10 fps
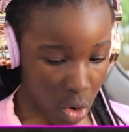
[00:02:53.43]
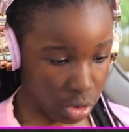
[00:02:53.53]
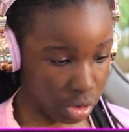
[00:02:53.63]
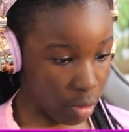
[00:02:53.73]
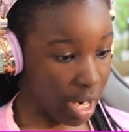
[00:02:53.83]

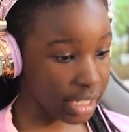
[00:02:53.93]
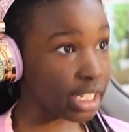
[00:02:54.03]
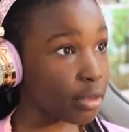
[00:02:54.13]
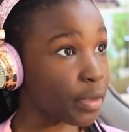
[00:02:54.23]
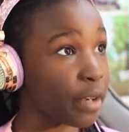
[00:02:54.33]
Oh no, I
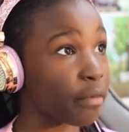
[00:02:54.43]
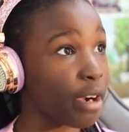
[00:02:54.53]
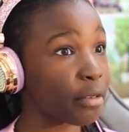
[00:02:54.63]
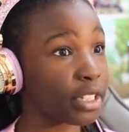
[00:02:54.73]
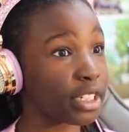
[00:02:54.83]
see. Wait,
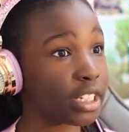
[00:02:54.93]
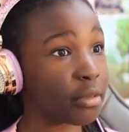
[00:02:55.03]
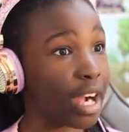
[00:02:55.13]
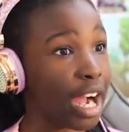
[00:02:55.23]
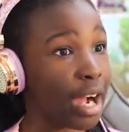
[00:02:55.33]
I want to see
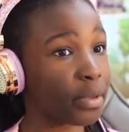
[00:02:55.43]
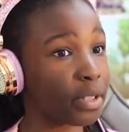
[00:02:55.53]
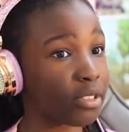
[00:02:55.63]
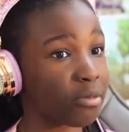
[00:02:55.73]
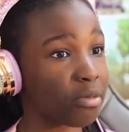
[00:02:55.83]
what
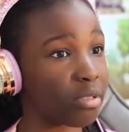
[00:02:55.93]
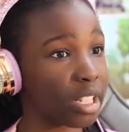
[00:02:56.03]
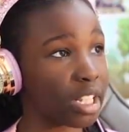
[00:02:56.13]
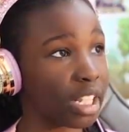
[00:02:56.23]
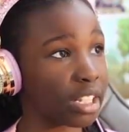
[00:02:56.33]
happens if
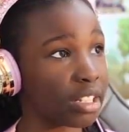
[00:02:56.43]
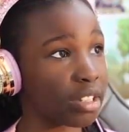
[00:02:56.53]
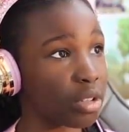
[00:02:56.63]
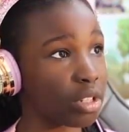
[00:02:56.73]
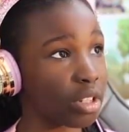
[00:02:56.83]
we like
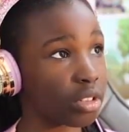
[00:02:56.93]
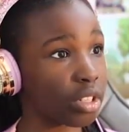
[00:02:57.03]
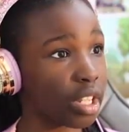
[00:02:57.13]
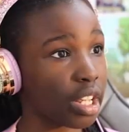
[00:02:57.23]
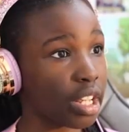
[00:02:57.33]
go close.
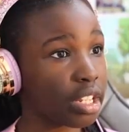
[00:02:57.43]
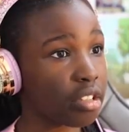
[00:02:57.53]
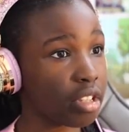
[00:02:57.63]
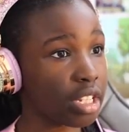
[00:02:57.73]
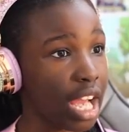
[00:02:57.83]
Okay,
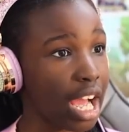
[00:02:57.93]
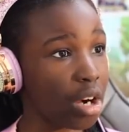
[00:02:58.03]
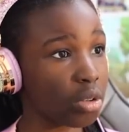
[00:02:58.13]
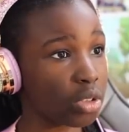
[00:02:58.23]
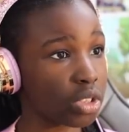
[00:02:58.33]
we're in the
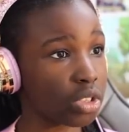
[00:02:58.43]
house.